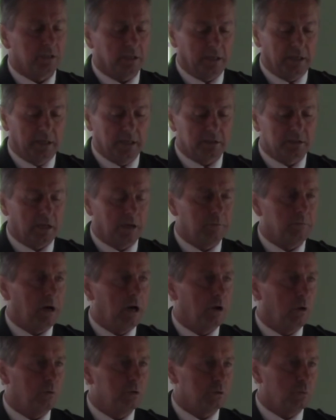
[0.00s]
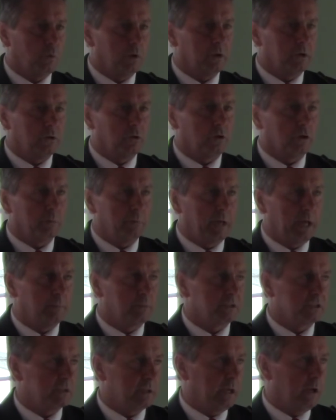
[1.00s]
the kids, I always wanted her to be
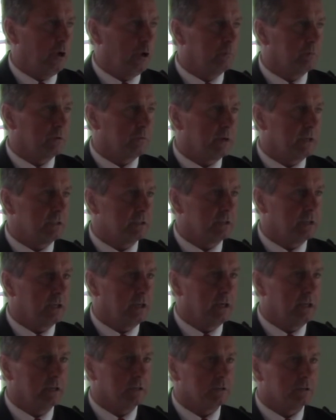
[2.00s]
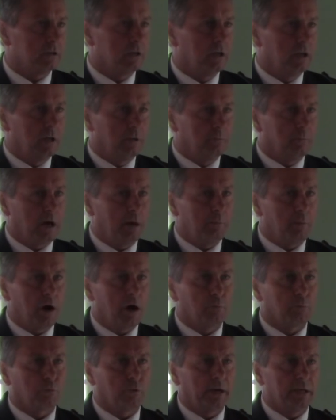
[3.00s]
able to stay home and raise the kids. My
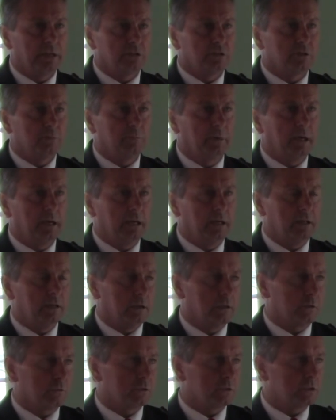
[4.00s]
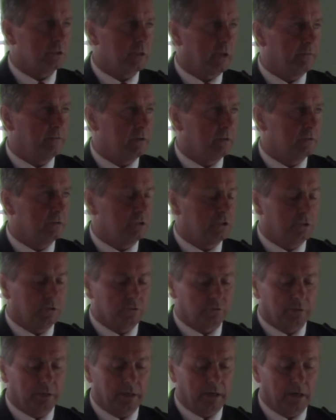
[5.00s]
mom raised me. There were 7
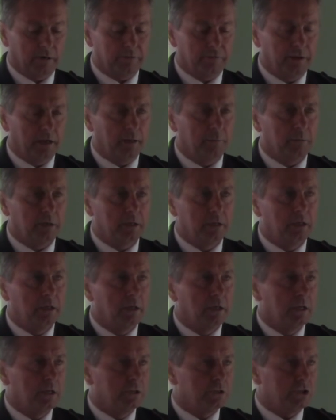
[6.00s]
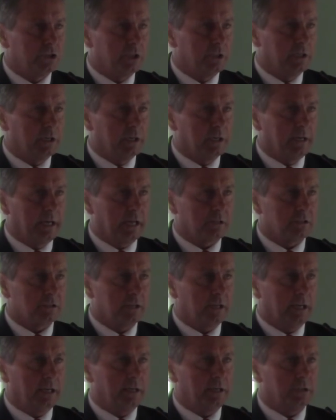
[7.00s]
children in our family. She did an
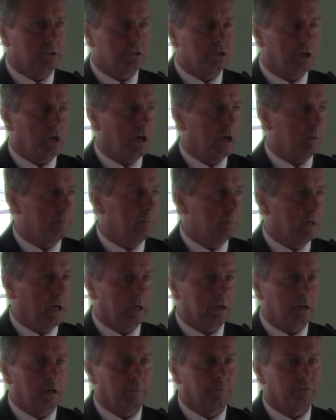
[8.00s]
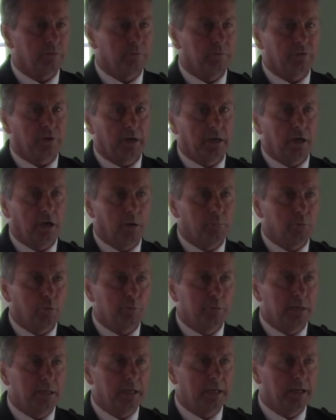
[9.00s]
outstanding job. I come from very humble
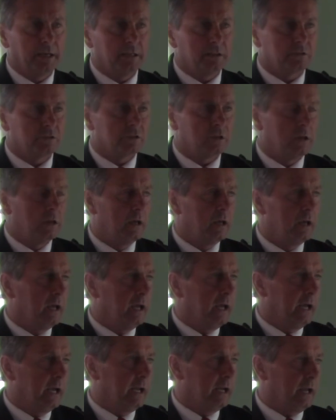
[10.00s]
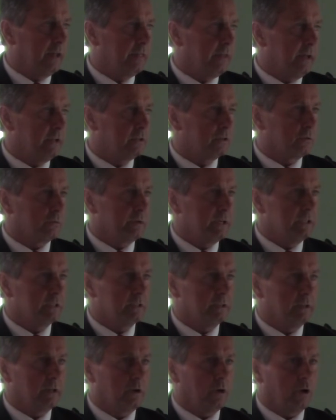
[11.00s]
beginnings, and I think the
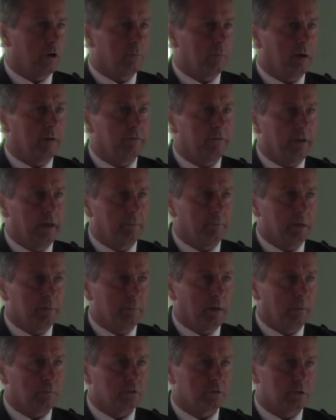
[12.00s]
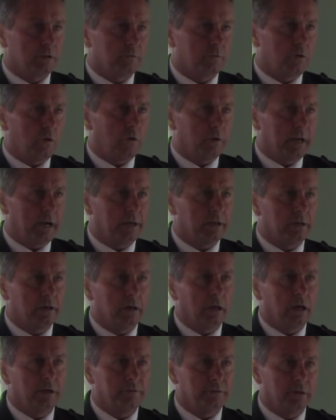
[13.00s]
reason that all of my family members have gone out in
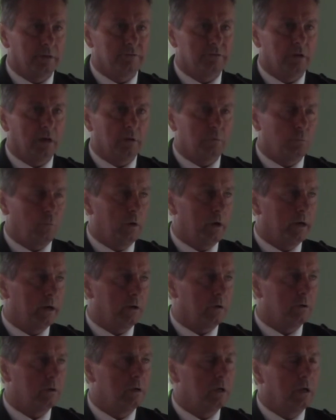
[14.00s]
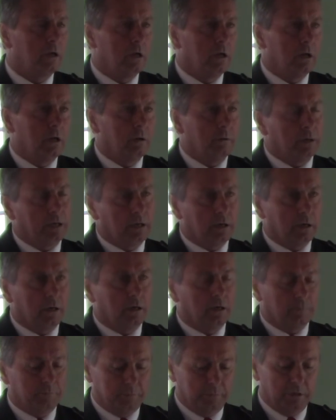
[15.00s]
life and have done well, when
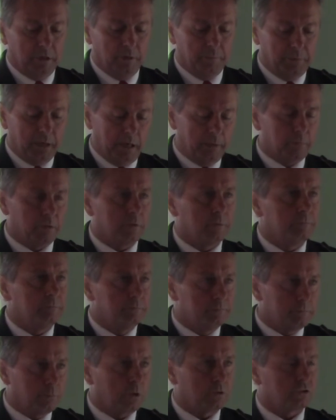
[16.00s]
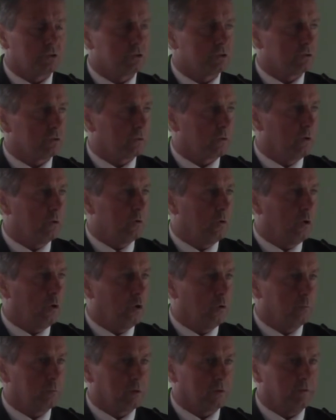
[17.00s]
been able to purchase their own
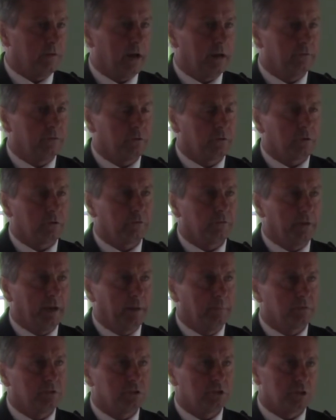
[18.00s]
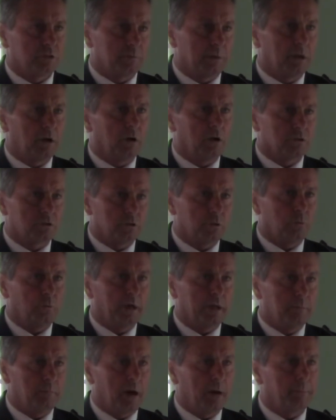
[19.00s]
home, provide for their families, is because of the
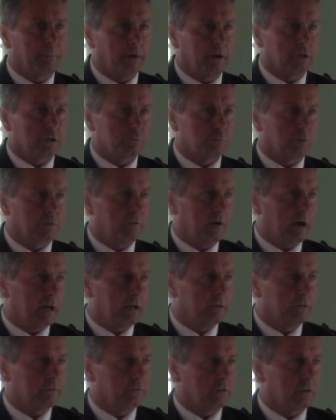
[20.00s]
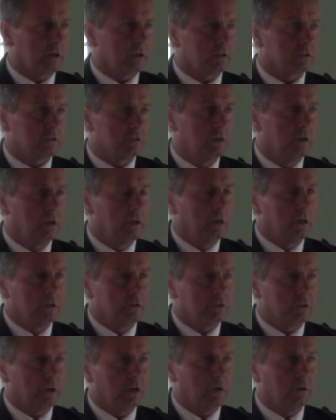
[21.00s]
way my parents provided for us.
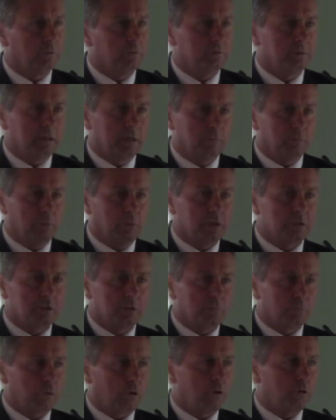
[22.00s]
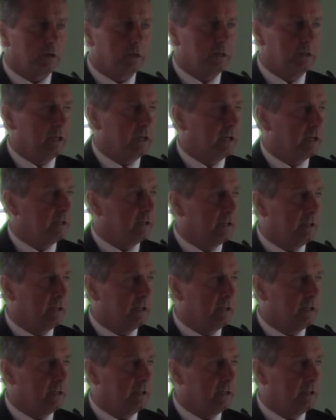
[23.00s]
So it wasn't broken then,